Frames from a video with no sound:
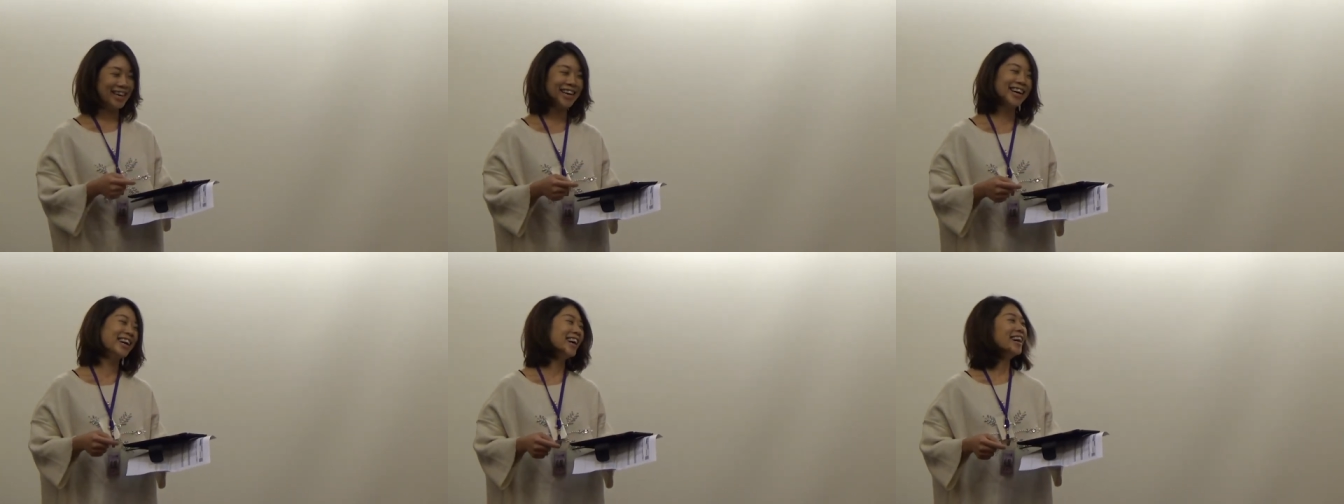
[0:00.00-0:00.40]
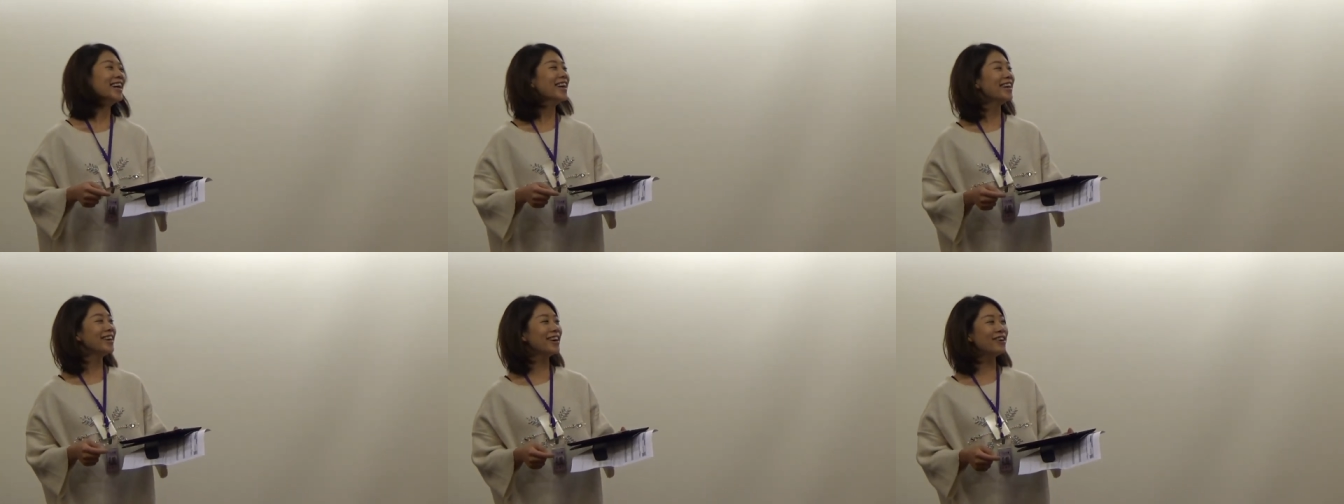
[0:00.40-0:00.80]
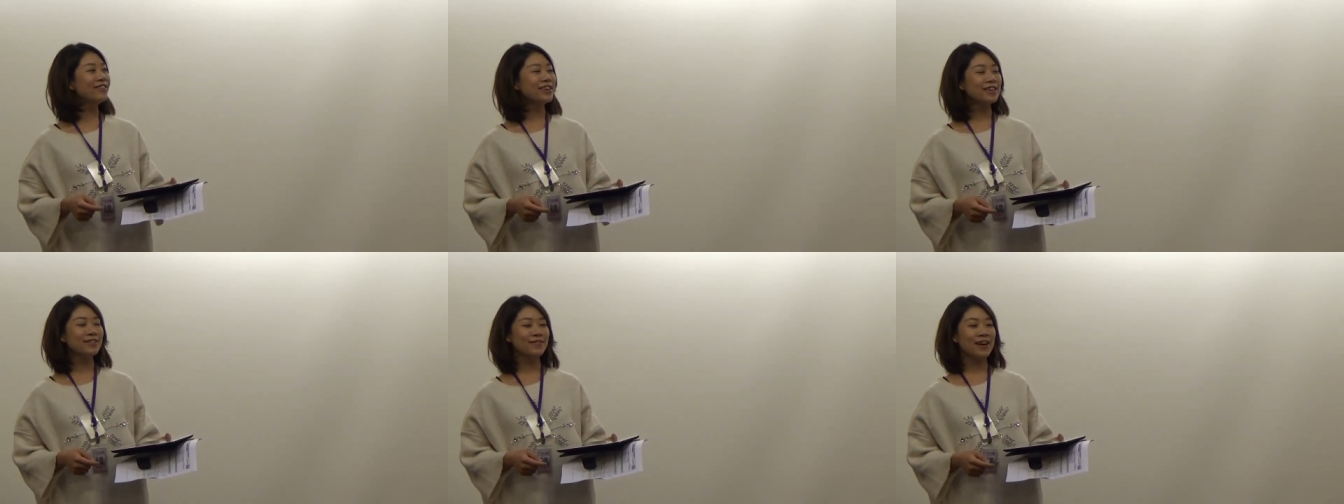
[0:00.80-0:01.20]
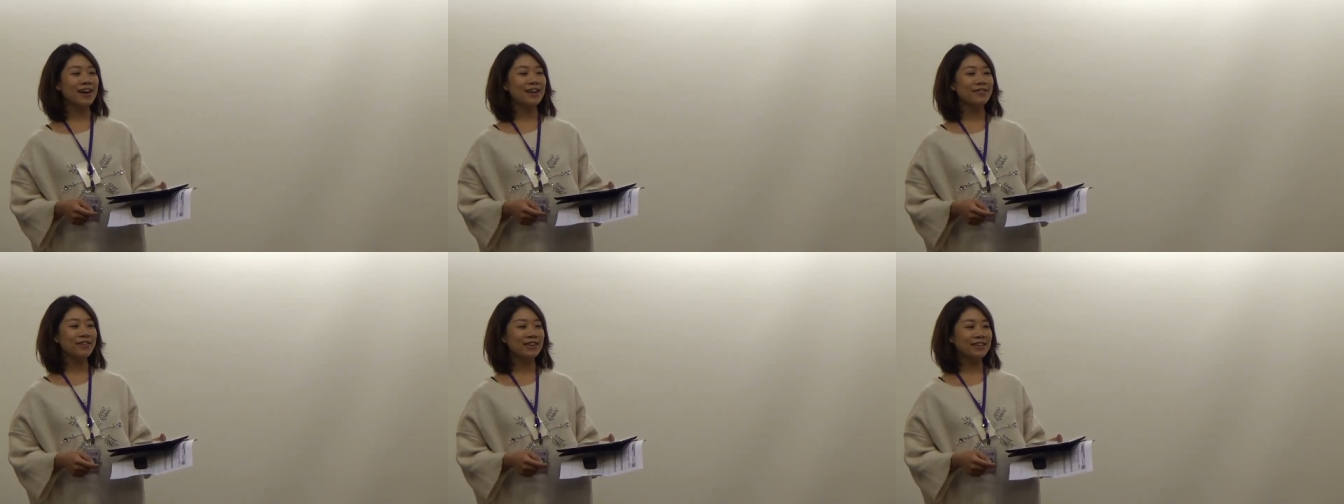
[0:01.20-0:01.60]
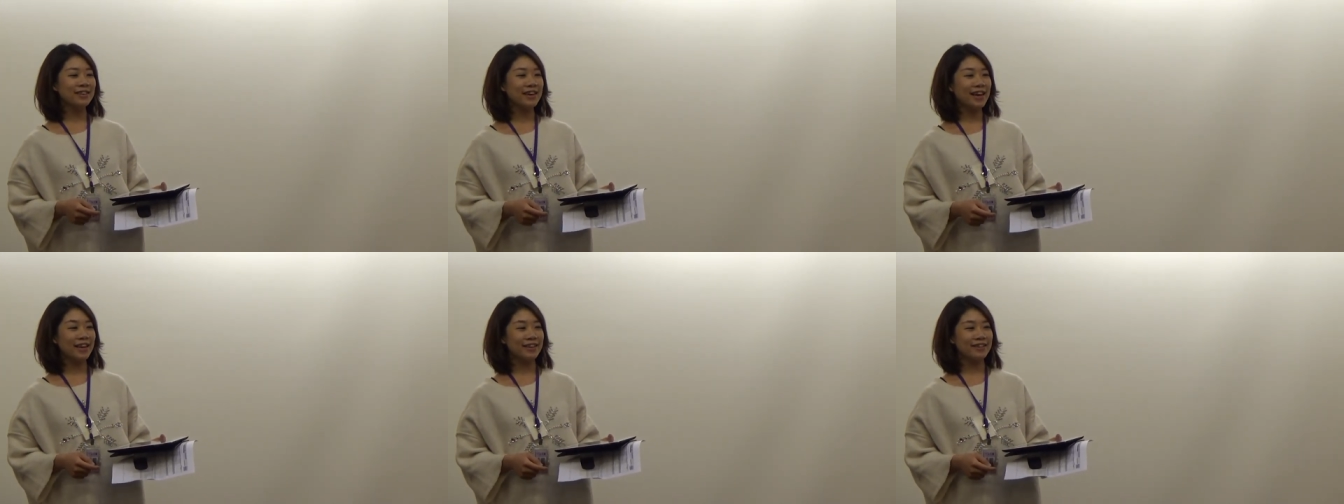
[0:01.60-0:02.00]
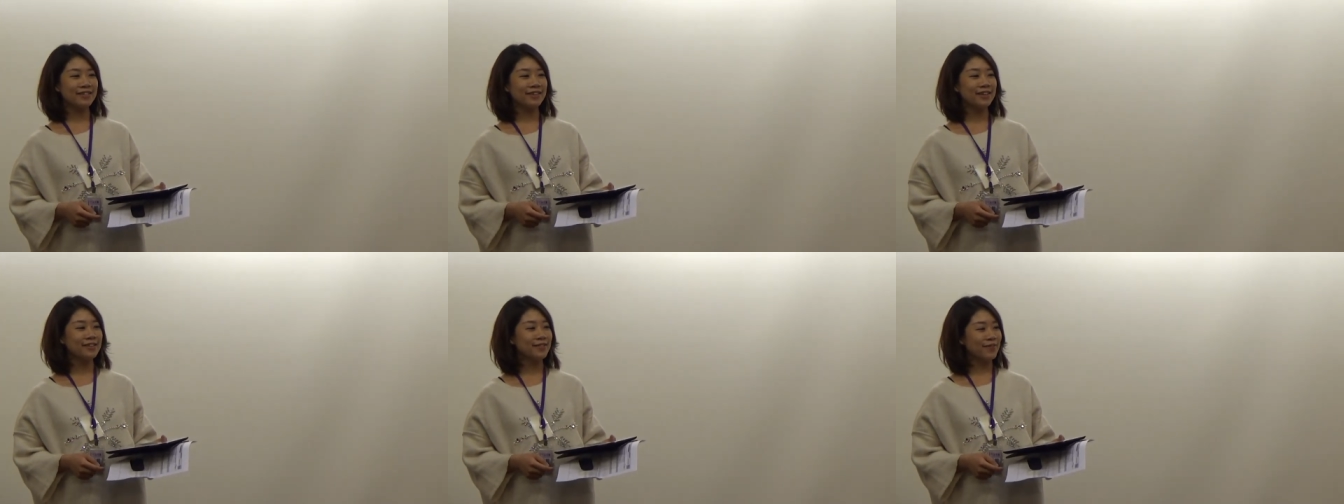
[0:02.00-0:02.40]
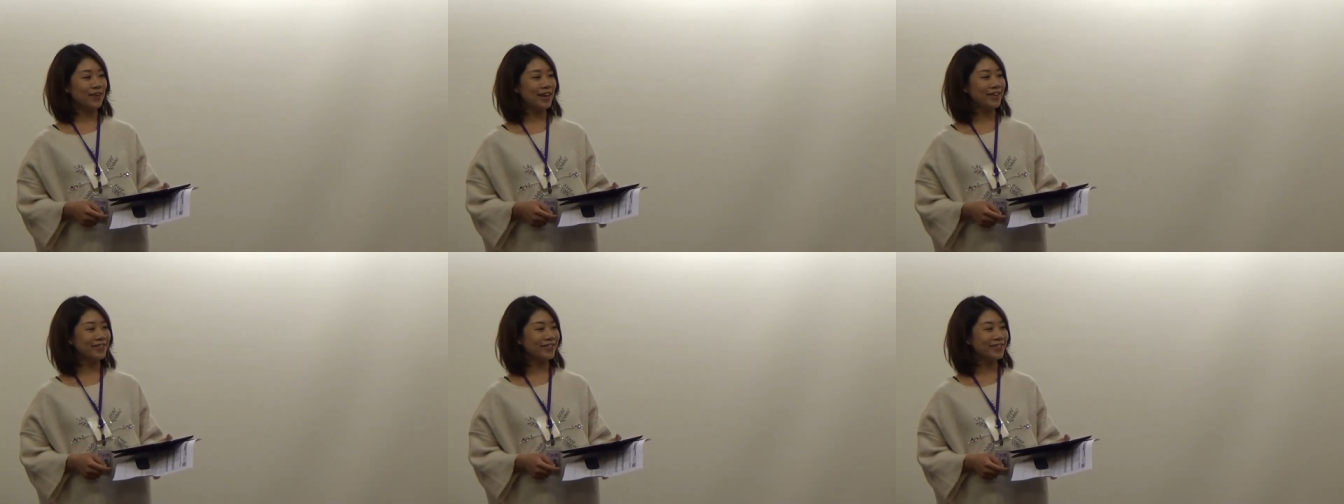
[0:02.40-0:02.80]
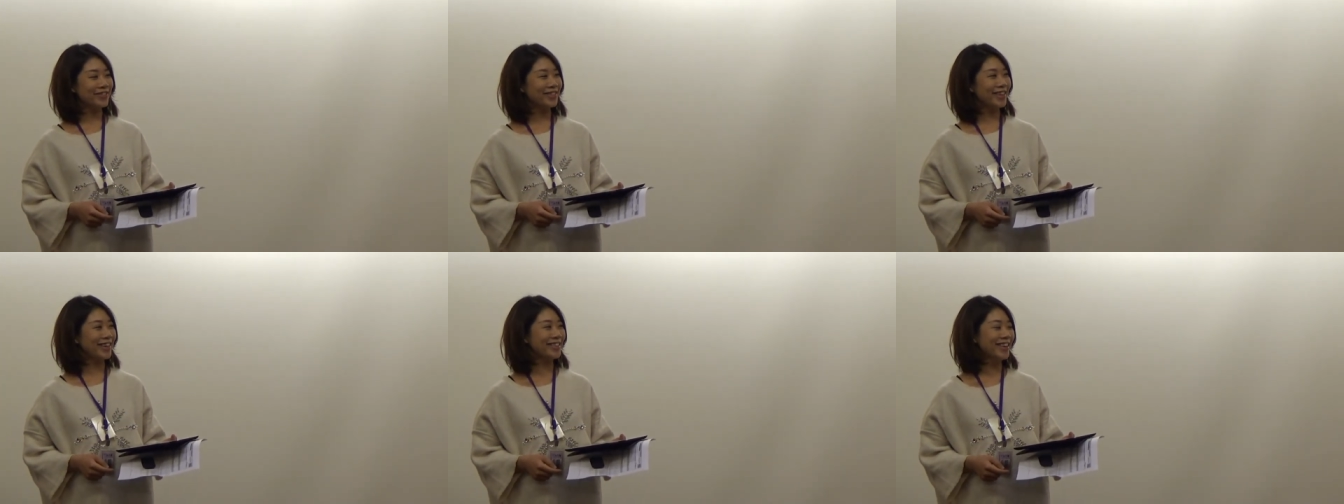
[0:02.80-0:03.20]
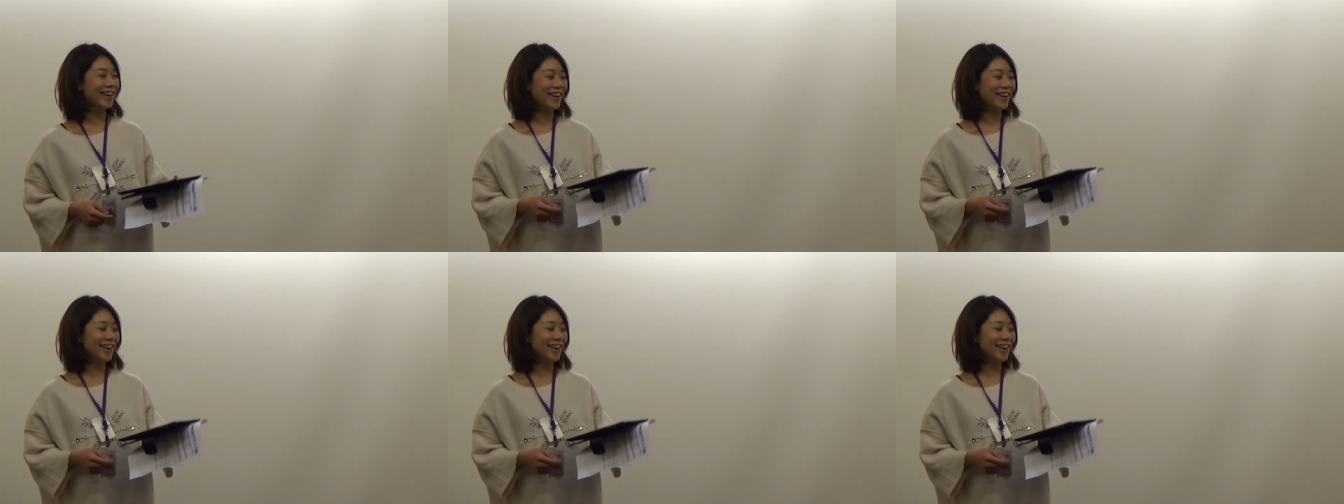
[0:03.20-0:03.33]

he always smiles with an innocent smile. Do You think so?